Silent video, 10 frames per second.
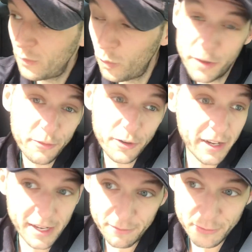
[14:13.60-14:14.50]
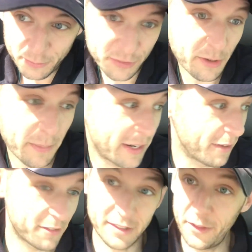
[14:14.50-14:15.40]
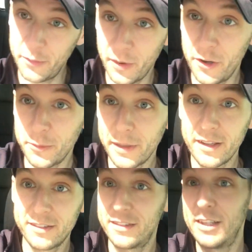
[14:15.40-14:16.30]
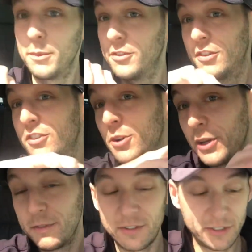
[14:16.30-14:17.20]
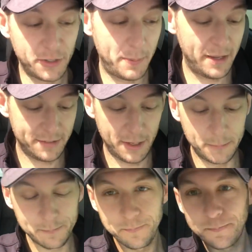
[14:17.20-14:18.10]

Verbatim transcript: and one for a gift for somebody else down the road because it was just too good of a deal to pass up.